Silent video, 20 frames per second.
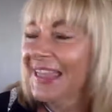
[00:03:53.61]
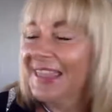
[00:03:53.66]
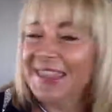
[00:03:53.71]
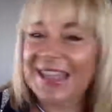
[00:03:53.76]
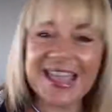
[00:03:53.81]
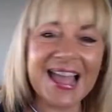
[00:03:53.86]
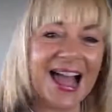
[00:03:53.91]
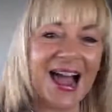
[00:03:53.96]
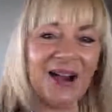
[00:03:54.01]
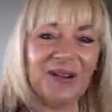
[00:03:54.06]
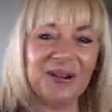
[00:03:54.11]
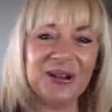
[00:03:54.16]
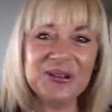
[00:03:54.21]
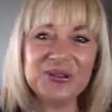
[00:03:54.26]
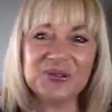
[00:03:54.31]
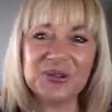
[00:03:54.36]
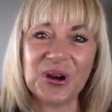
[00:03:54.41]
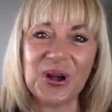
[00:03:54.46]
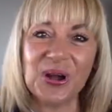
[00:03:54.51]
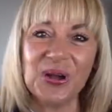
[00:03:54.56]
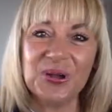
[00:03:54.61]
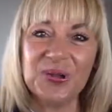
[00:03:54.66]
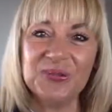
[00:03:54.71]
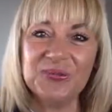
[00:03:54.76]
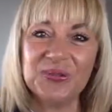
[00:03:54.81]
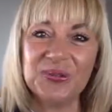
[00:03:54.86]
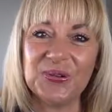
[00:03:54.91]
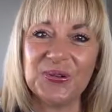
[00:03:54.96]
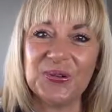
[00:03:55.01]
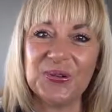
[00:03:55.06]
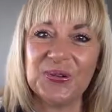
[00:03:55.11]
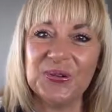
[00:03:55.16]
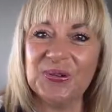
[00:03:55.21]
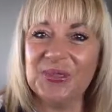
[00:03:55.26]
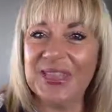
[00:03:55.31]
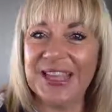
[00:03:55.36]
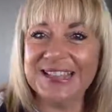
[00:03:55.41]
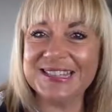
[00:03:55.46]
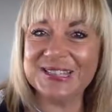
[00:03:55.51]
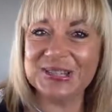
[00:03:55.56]
the car he drove
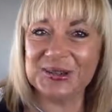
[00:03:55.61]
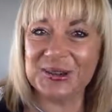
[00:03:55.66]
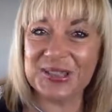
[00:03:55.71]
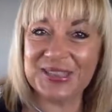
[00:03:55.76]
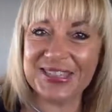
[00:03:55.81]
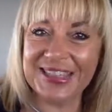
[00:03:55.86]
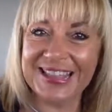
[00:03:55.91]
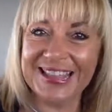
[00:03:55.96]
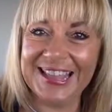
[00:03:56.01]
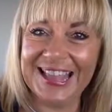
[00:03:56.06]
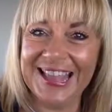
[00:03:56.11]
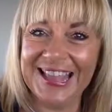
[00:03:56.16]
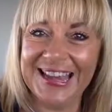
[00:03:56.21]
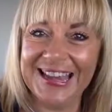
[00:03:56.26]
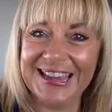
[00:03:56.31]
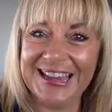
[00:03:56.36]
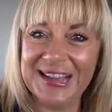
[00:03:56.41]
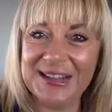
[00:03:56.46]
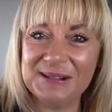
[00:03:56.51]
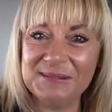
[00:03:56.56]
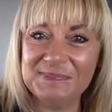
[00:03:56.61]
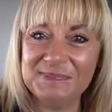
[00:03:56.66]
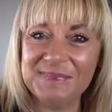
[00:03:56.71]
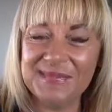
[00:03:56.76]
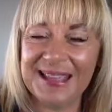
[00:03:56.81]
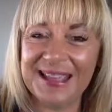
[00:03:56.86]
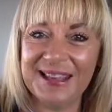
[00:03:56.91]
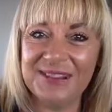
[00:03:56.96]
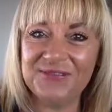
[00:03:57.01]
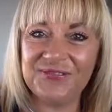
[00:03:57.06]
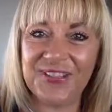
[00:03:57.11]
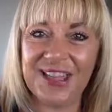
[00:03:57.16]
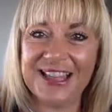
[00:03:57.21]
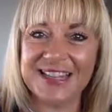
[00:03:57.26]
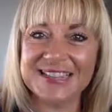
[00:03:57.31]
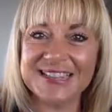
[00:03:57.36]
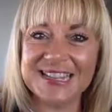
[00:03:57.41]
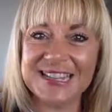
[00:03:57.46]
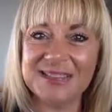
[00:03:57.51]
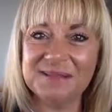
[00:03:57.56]
or that sort of thing, and
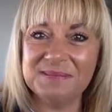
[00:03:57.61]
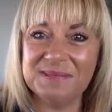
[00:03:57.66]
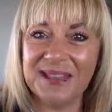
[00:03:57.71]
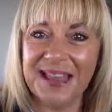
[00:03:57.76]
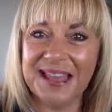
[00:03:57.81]
found him.